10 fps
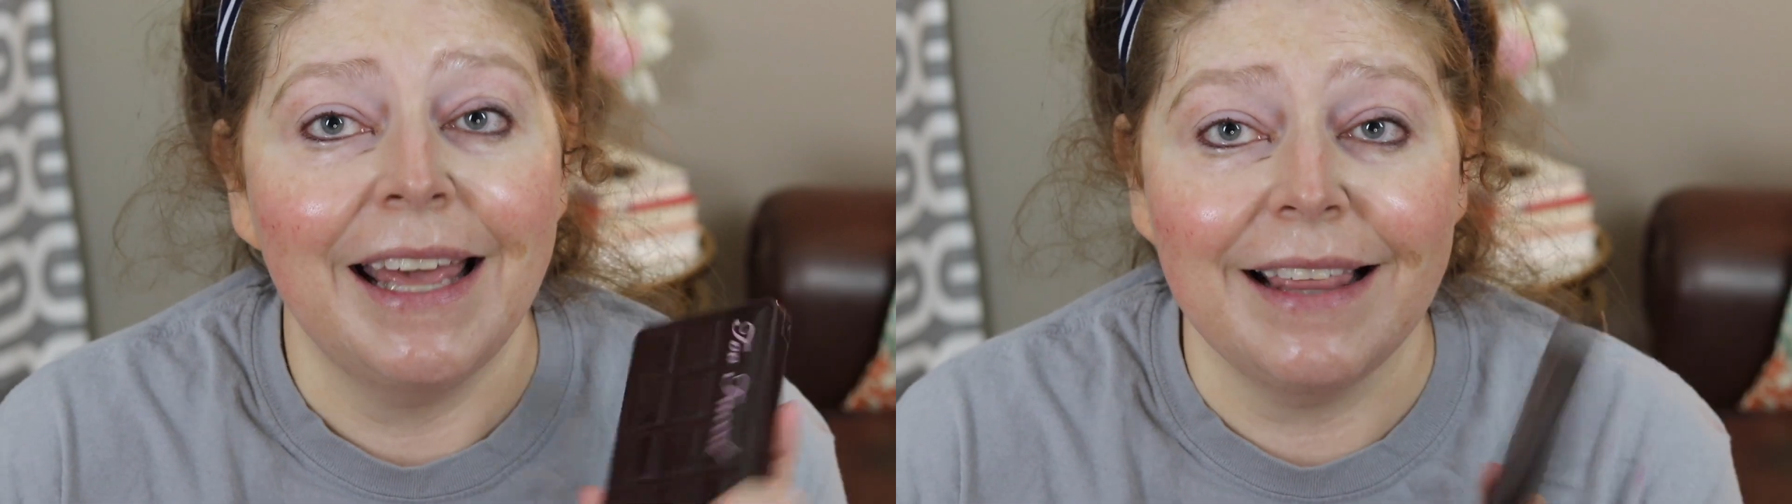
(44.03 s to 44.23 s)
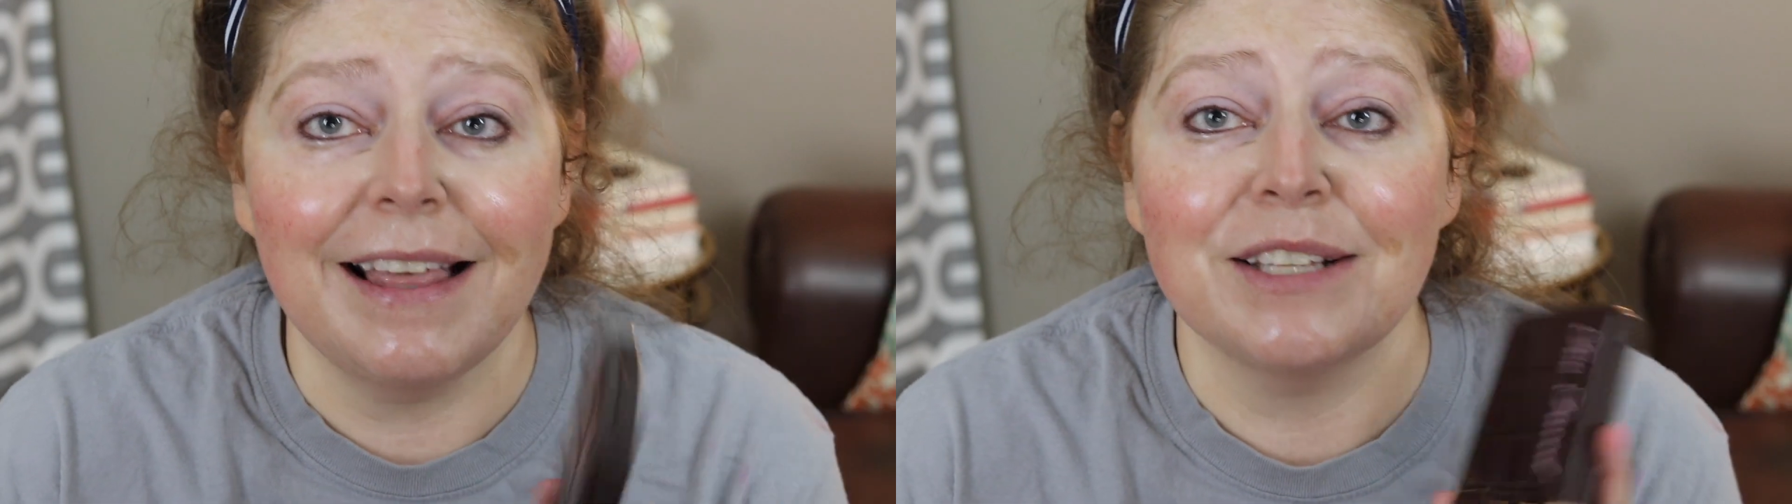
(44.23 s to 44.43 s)

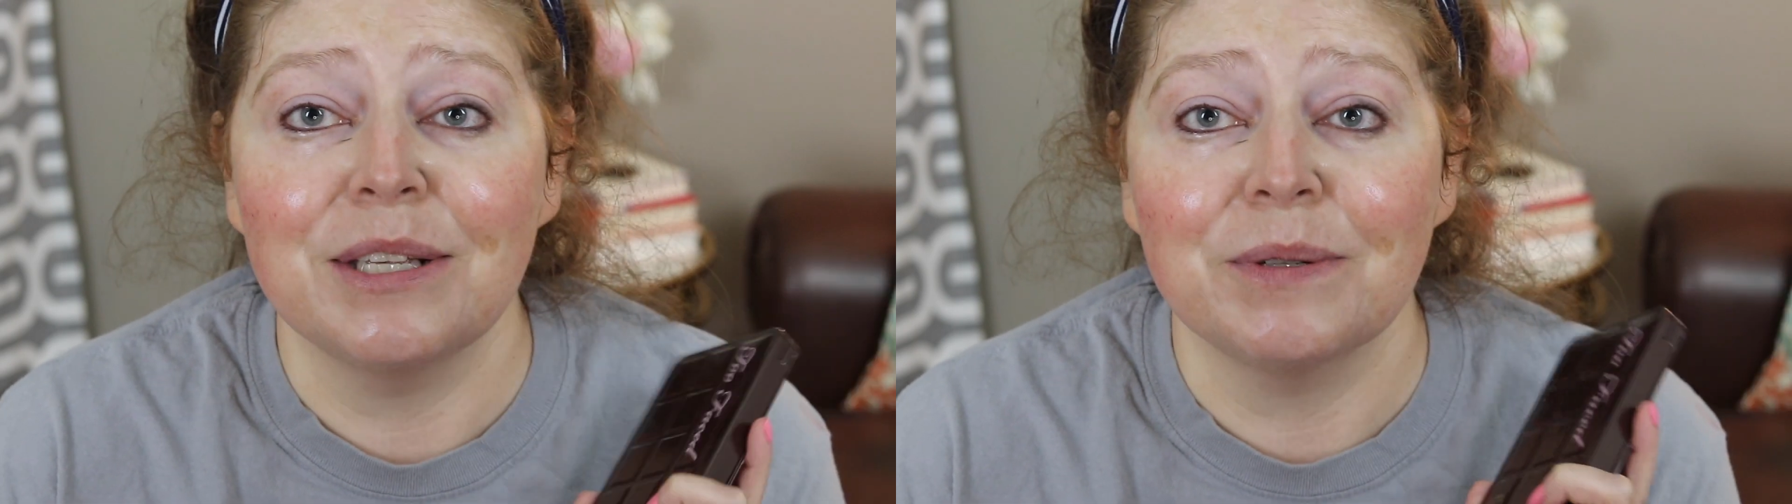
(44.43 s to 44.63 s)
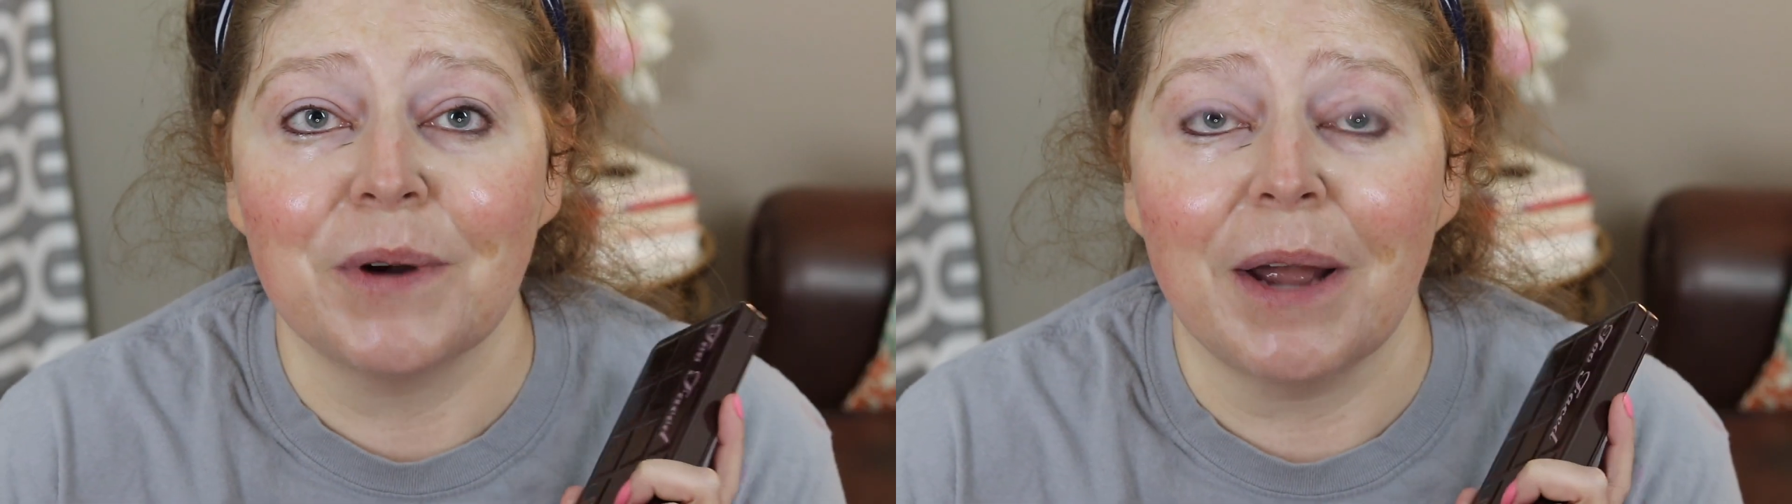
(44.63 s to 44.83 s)
hit that
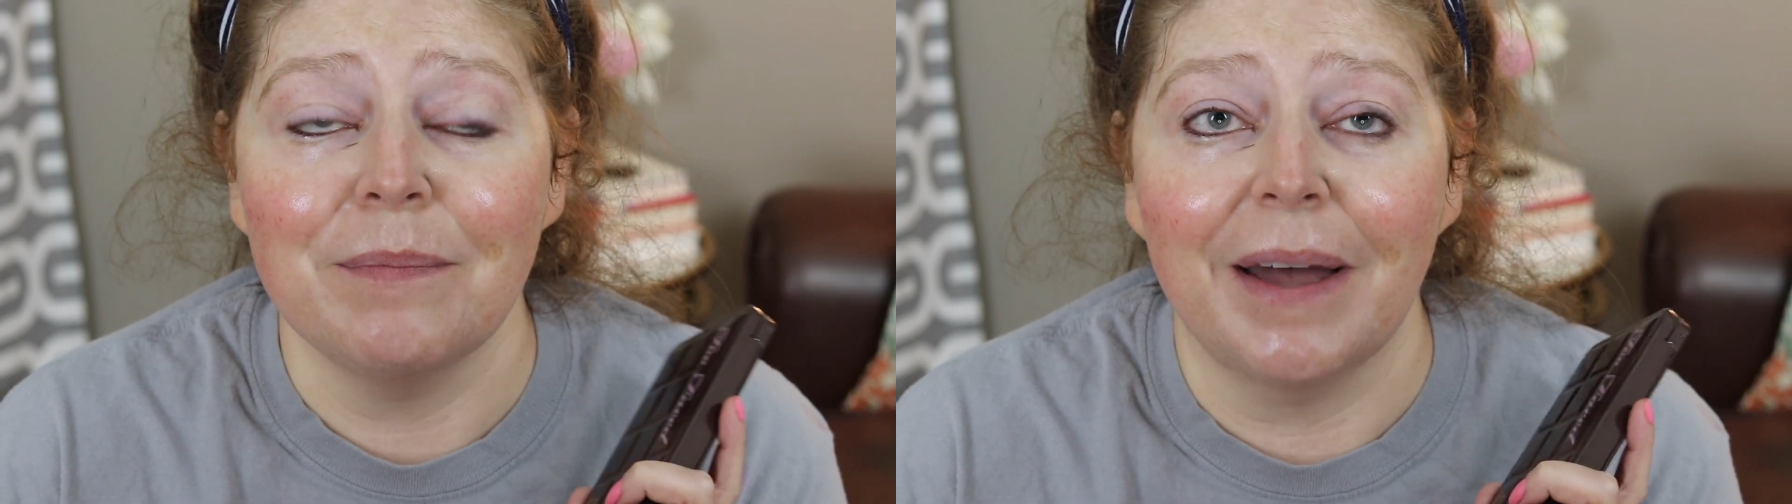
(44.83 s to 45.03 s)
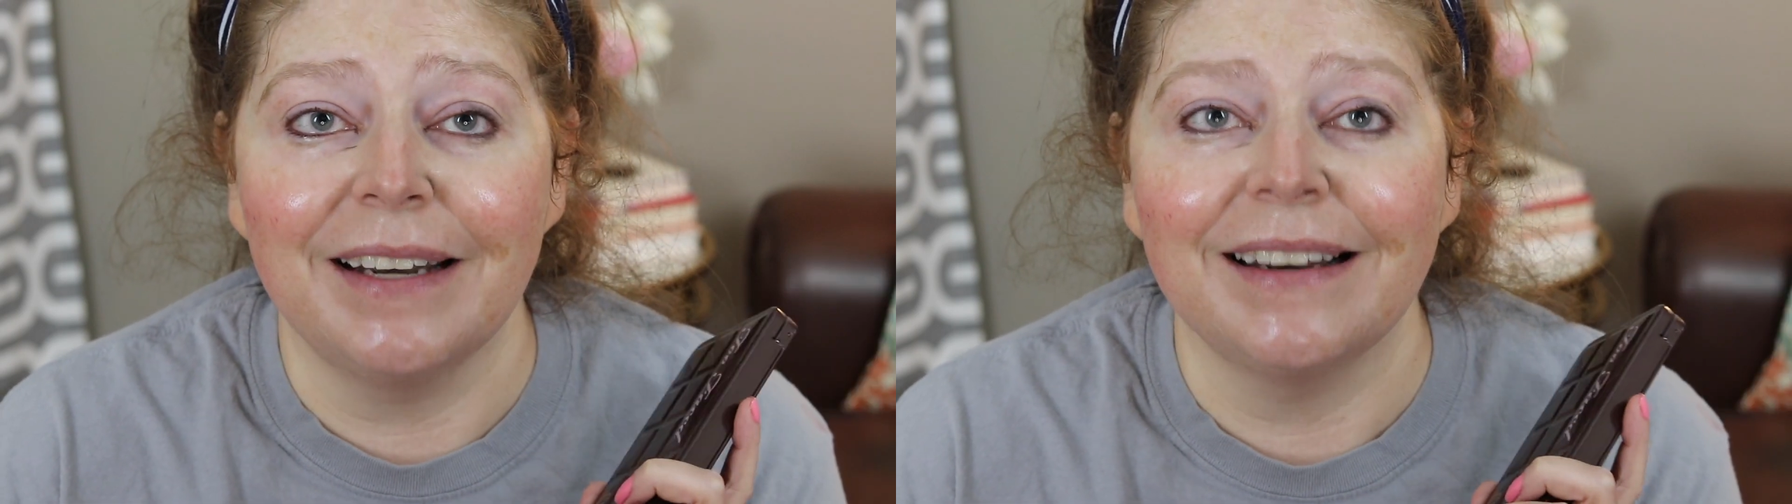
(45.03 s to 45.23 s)

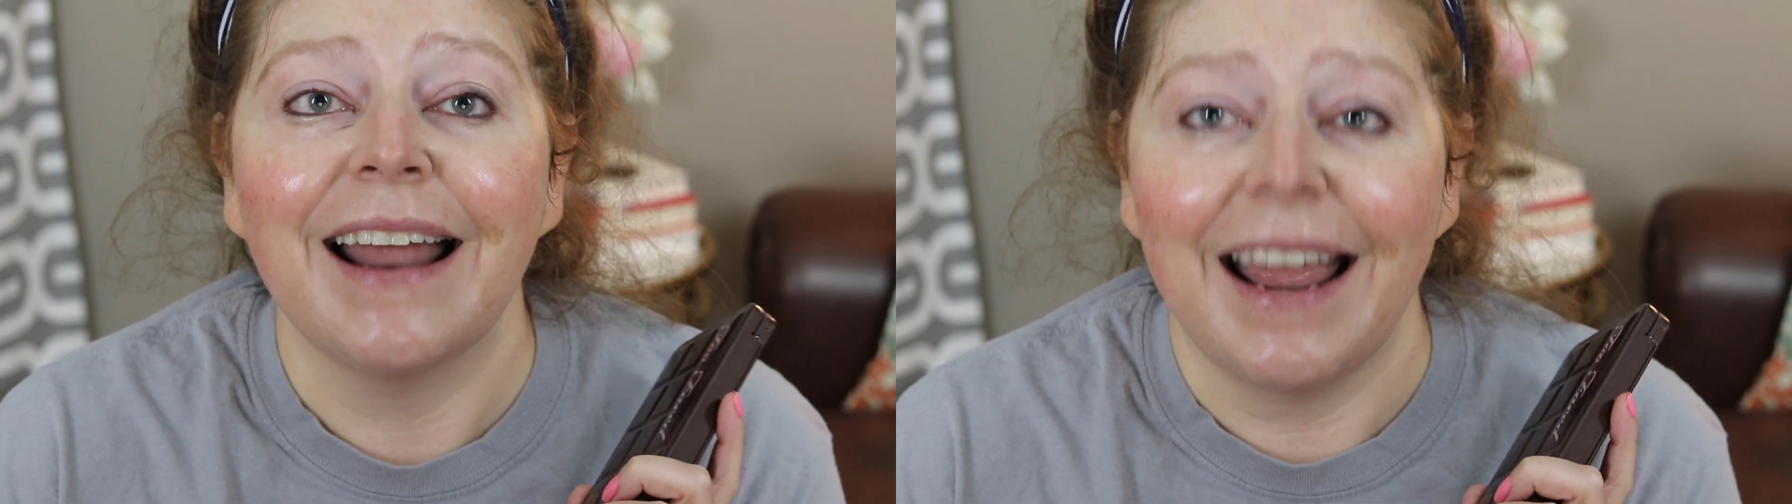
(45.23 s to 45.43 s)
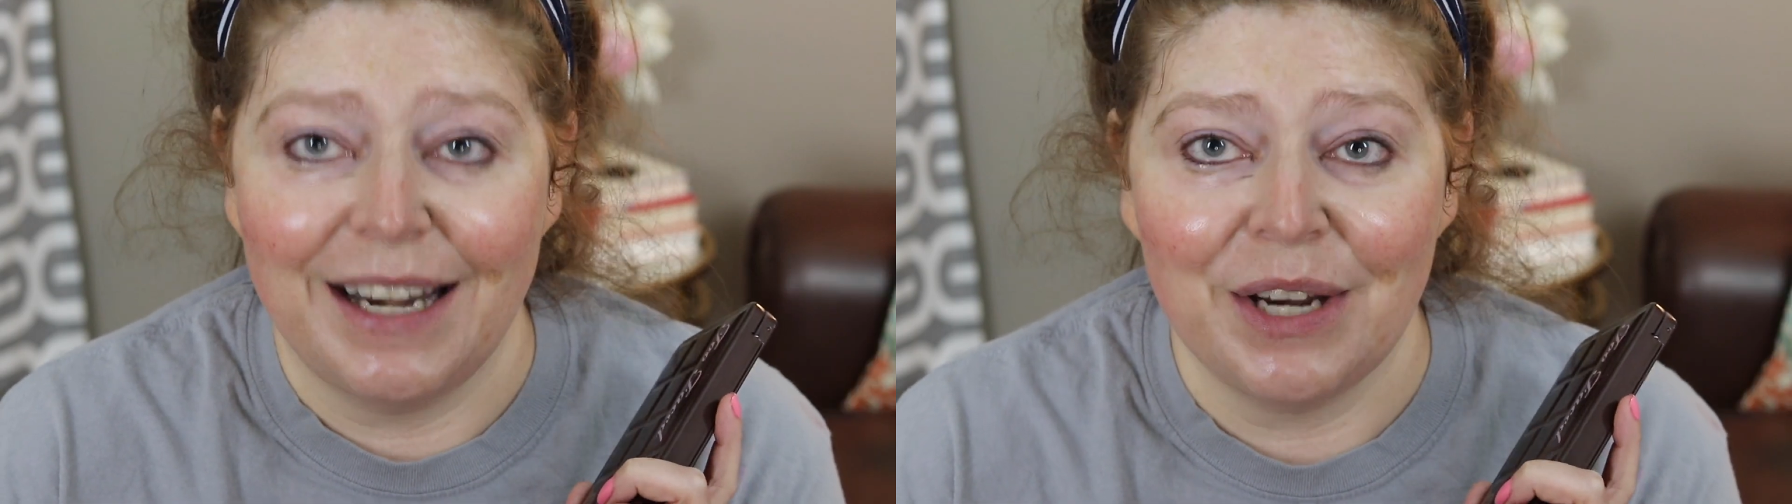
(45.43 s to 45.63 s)
subscribe
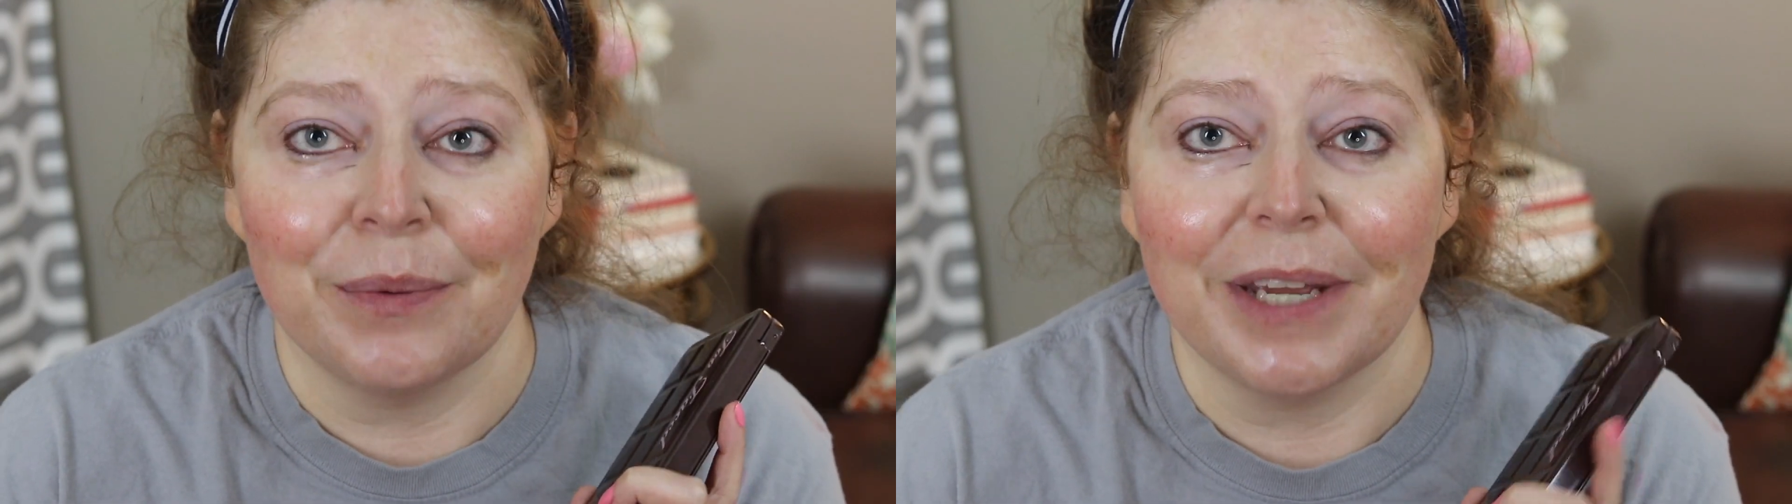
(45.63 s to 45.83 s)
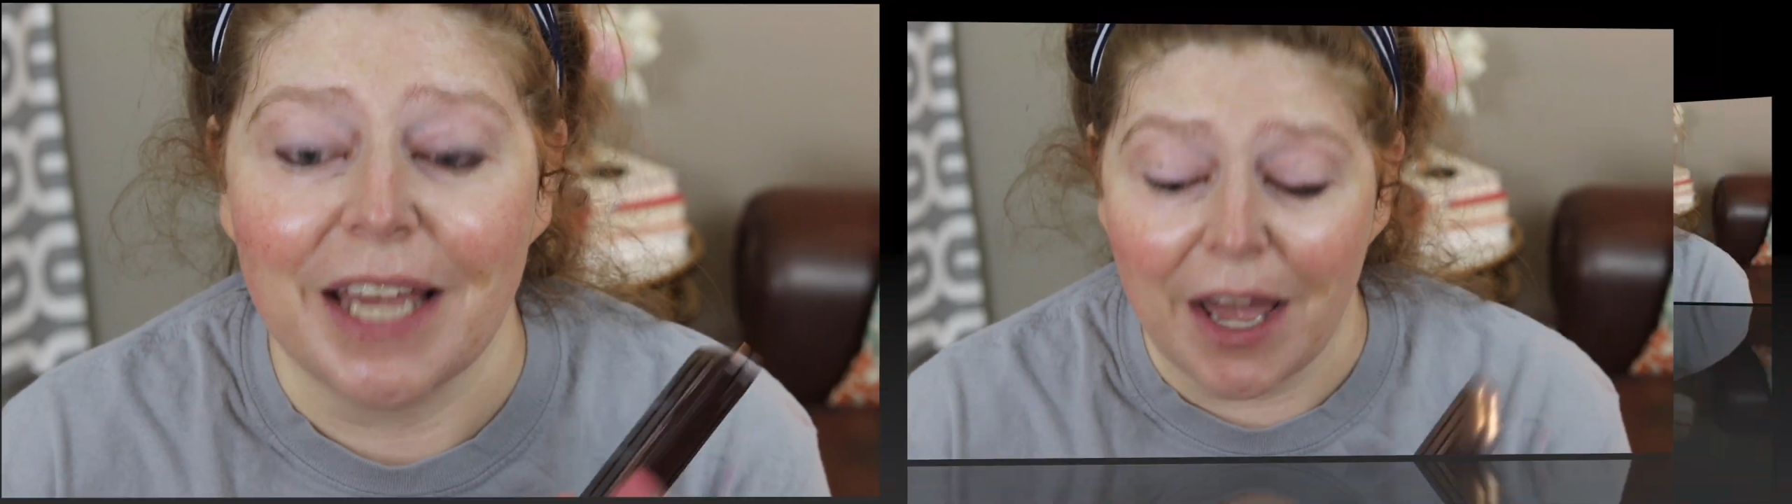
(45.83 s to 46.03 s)
button and here we